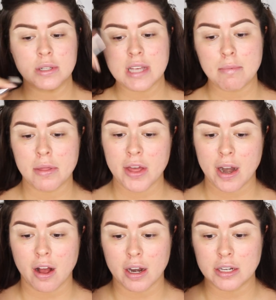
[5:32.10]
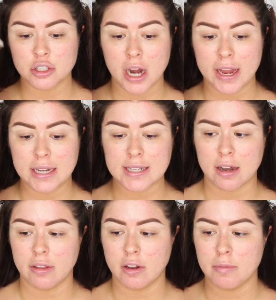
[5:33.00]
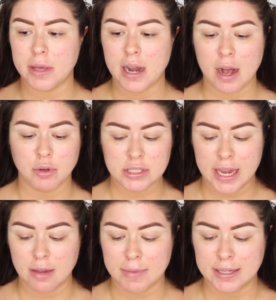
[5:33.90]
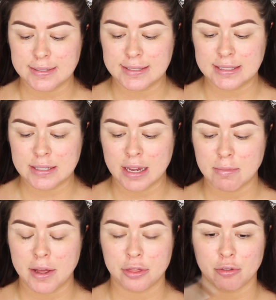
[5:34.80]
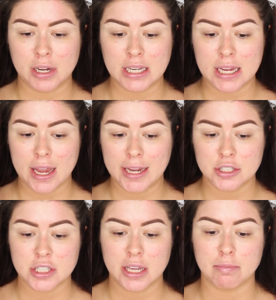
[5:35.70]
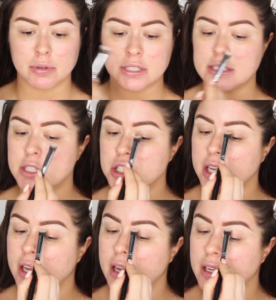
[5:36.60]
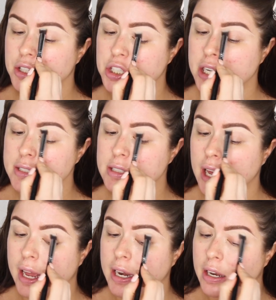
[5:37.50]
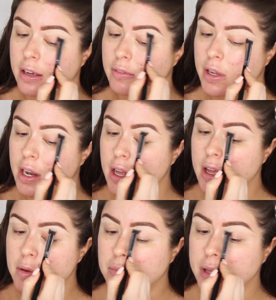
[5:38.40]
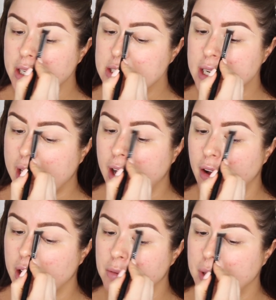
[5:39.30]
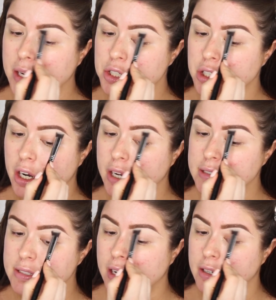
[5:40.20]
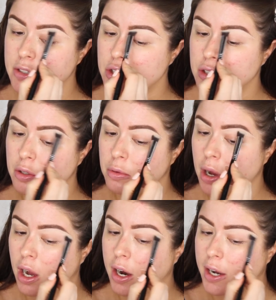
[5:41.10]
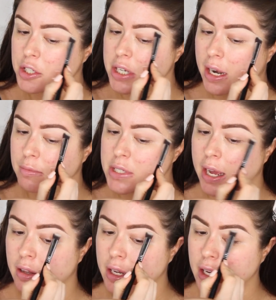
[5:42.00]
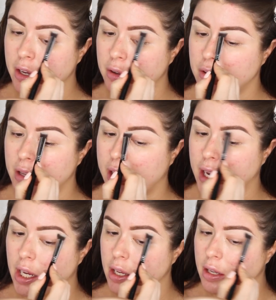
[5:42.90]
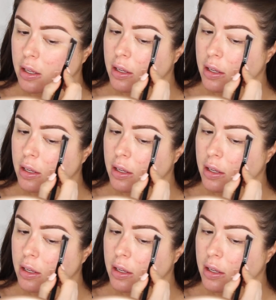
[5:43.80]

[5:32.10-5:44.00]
Once I put that on and drag it down a little bit, I will take my Sigma 3D HD Precision and just kind of blend it out and make sure it's not too harsh. And I'm telling you, like,